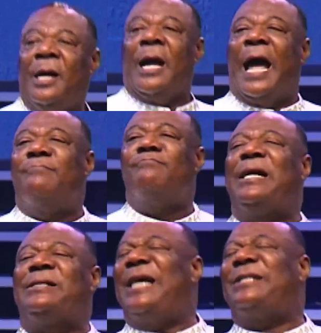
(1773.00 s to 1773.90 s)
And my
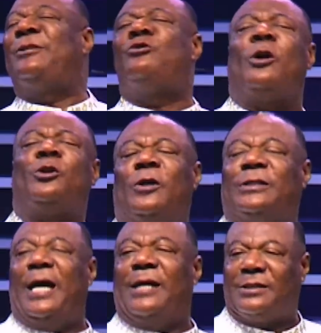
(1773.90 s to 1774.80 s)
test is not your
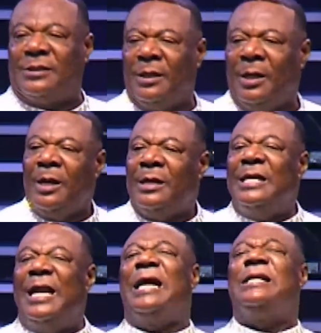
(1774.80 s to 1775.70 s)
test.
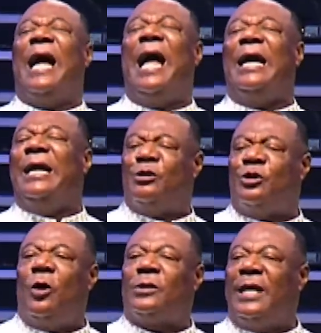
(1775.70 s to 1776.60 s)
Neither is
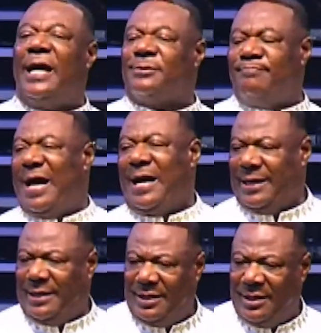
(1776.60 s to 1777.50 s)
your test mine.
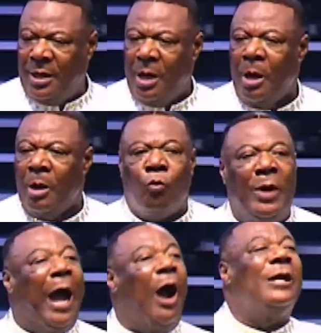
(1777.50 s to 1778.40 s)
We are all